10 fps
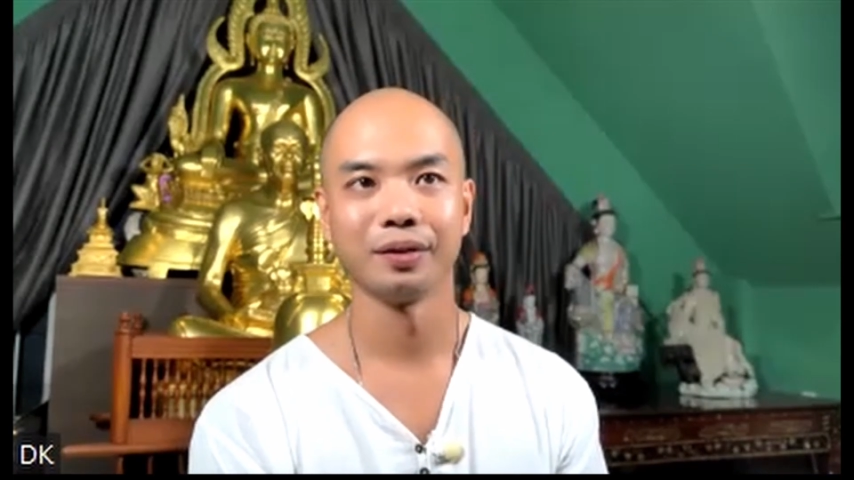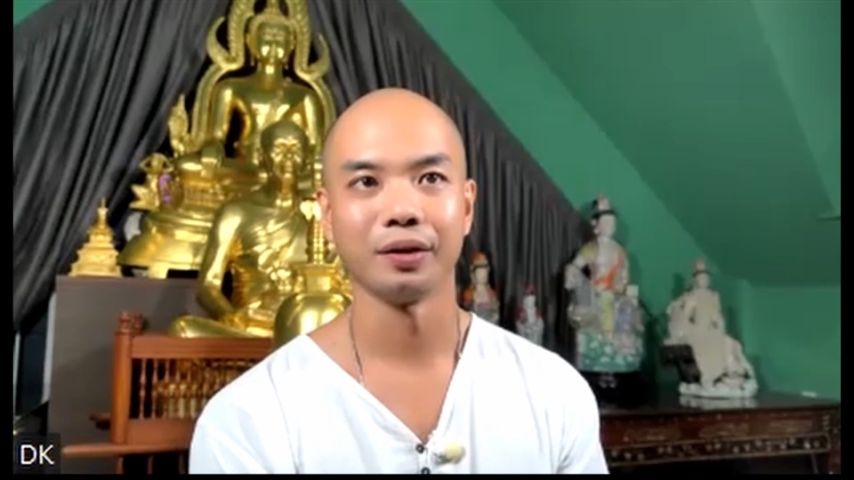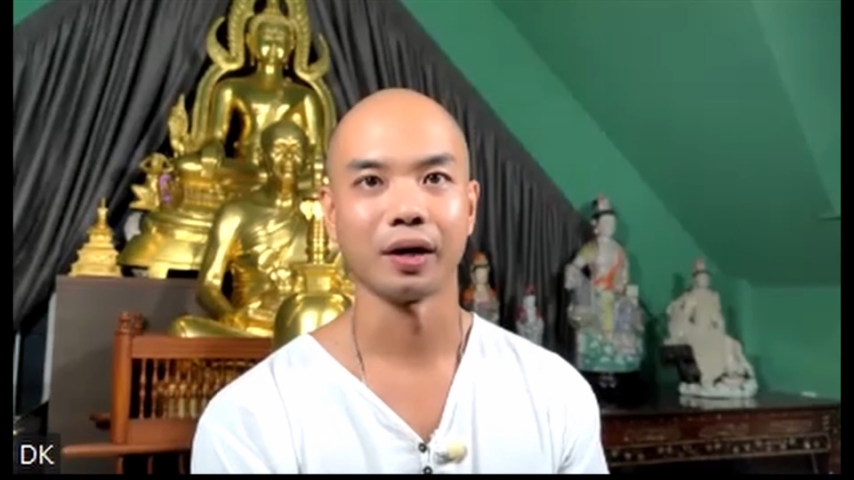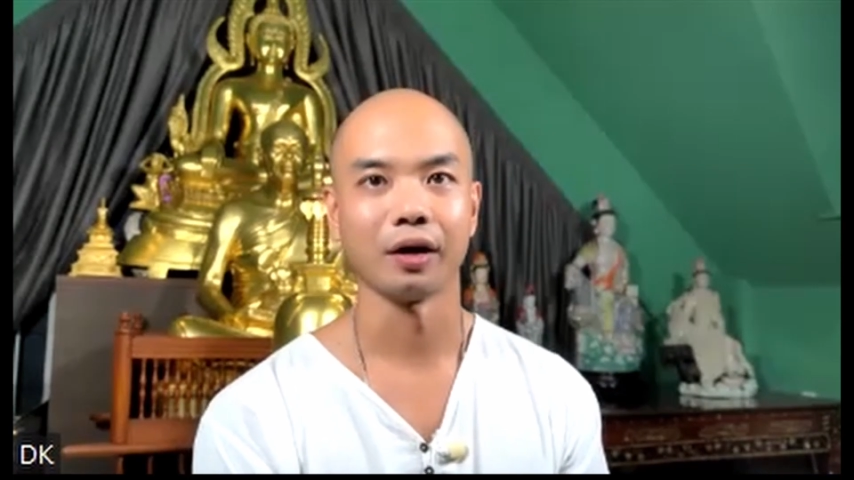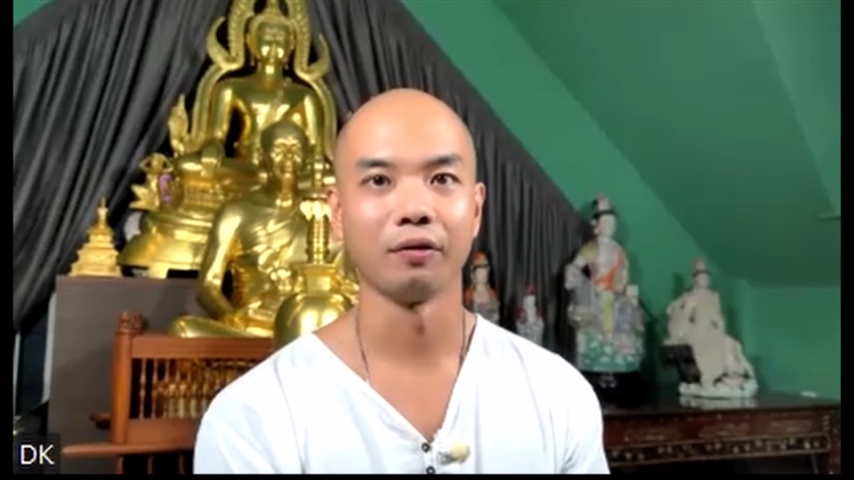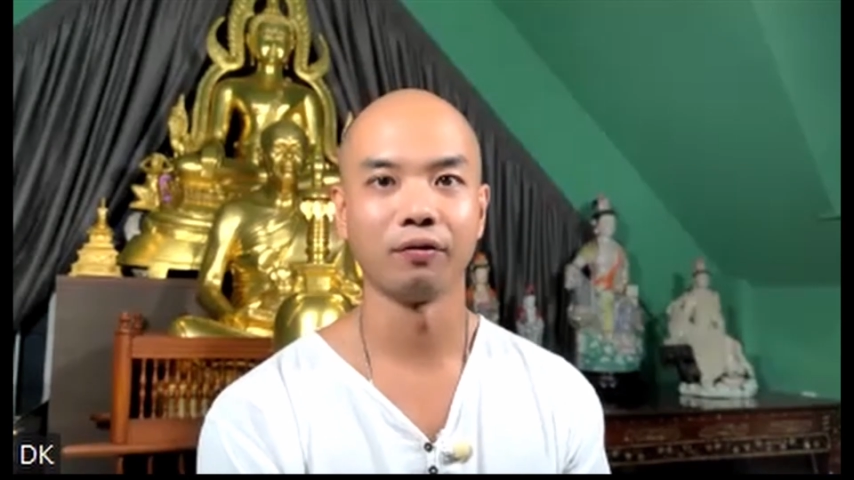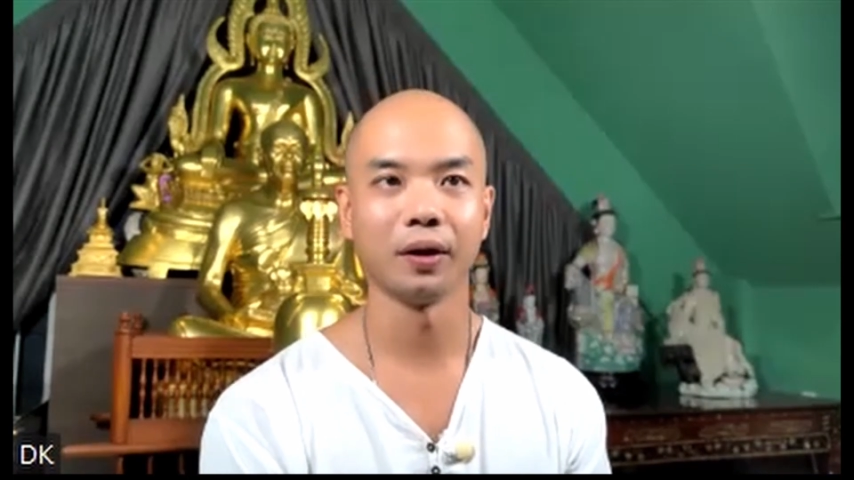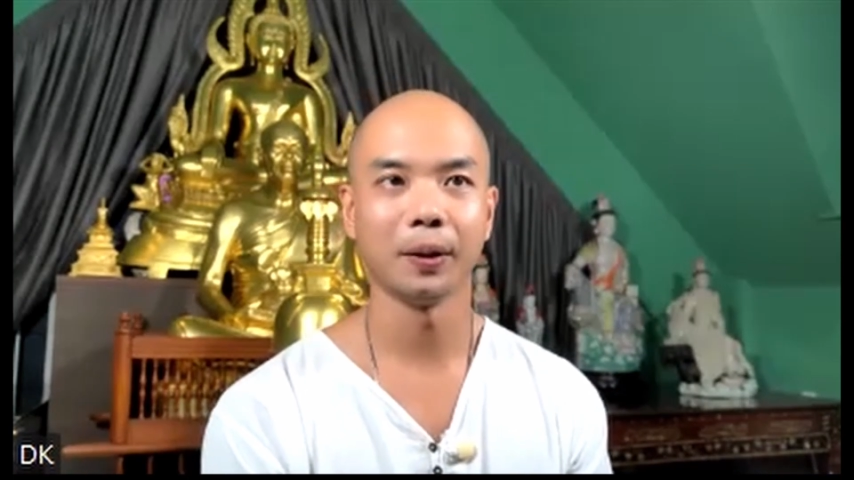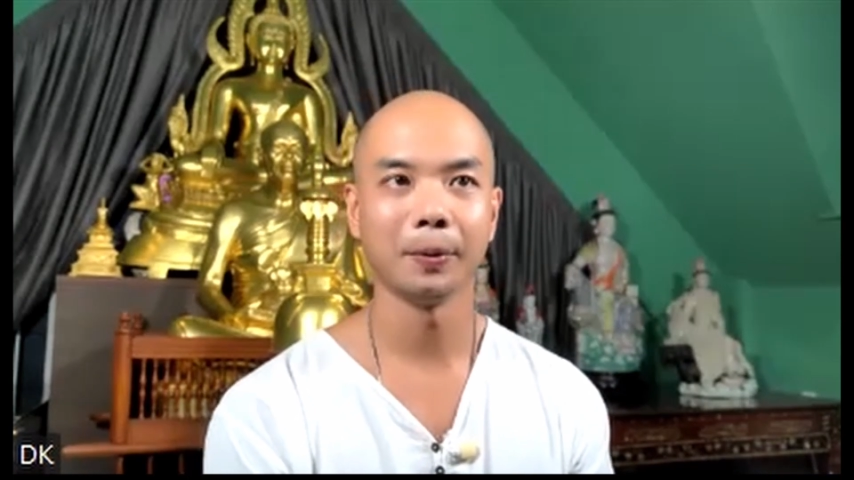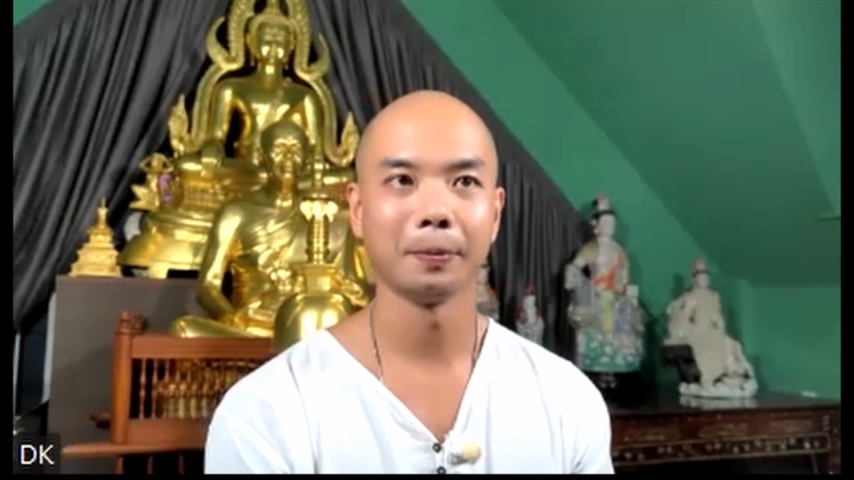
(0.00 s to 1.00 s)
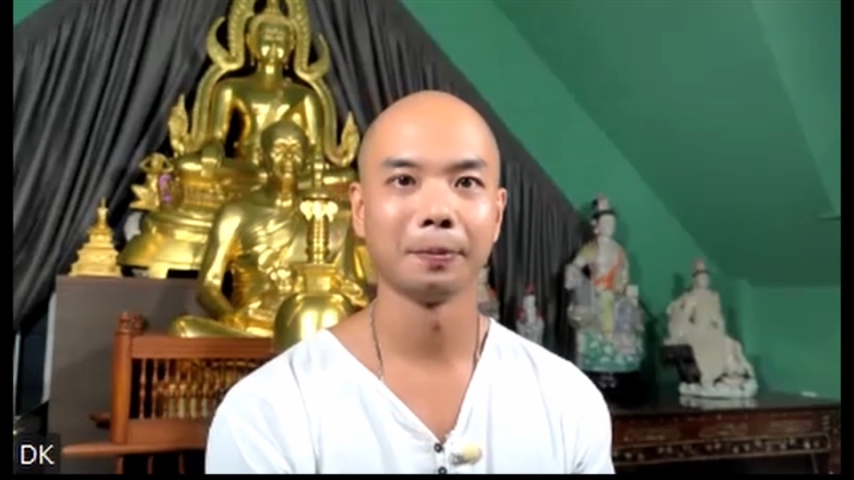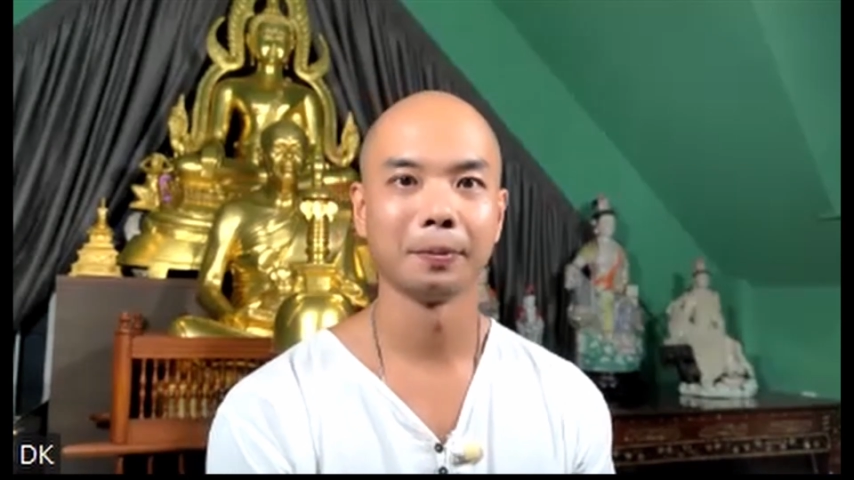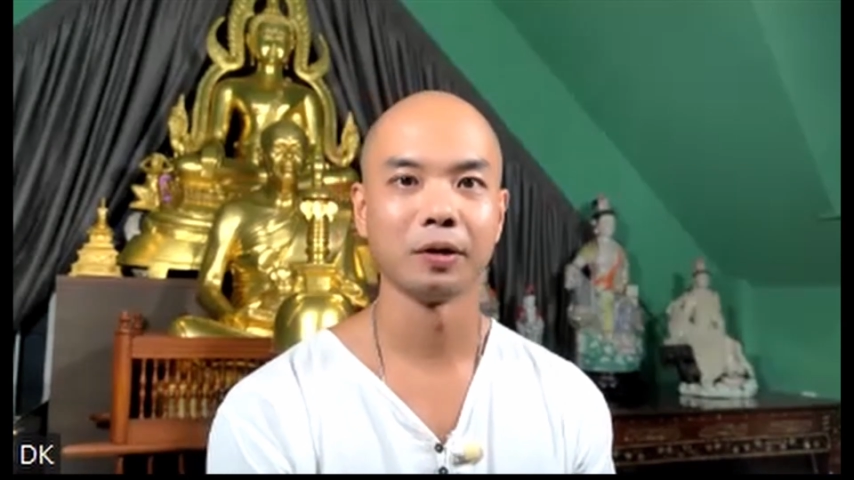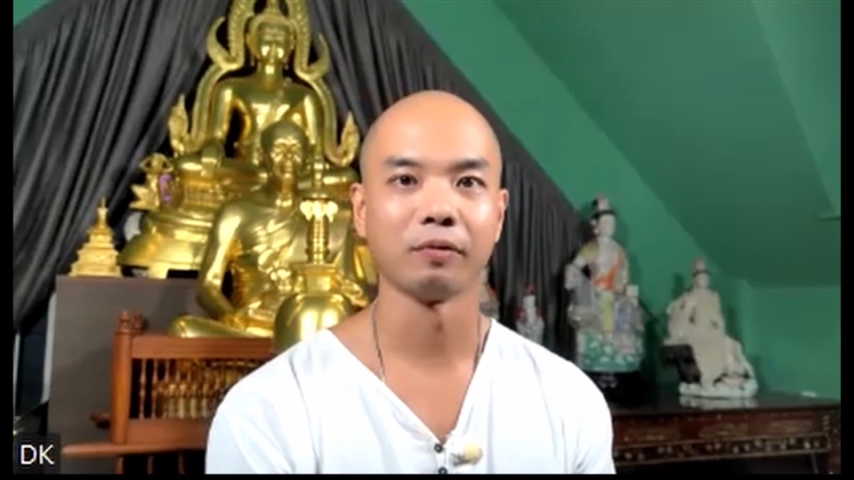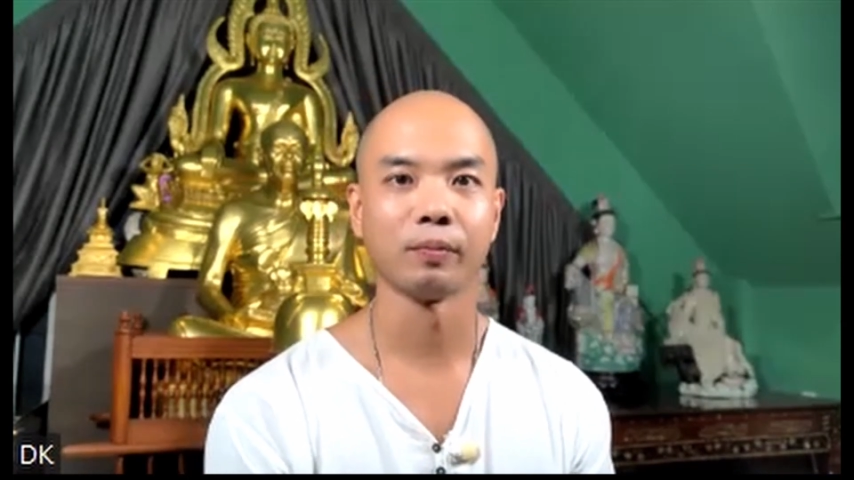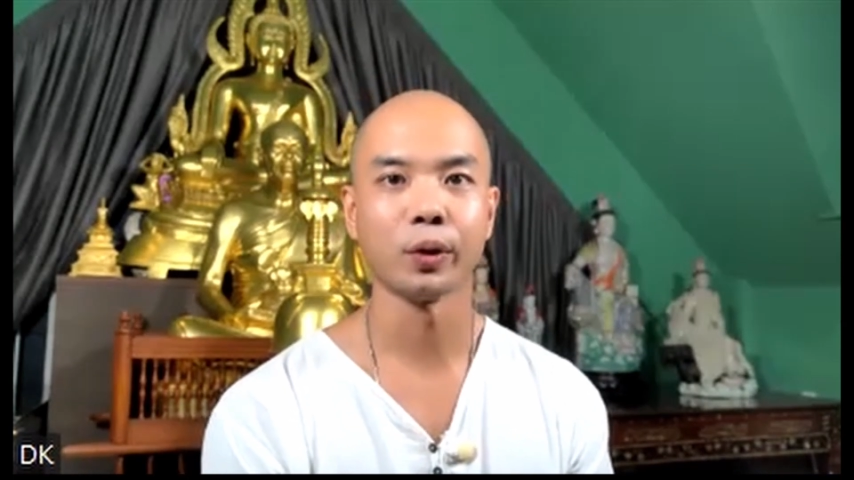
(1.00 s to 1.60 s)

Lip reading: you're healthy, you have a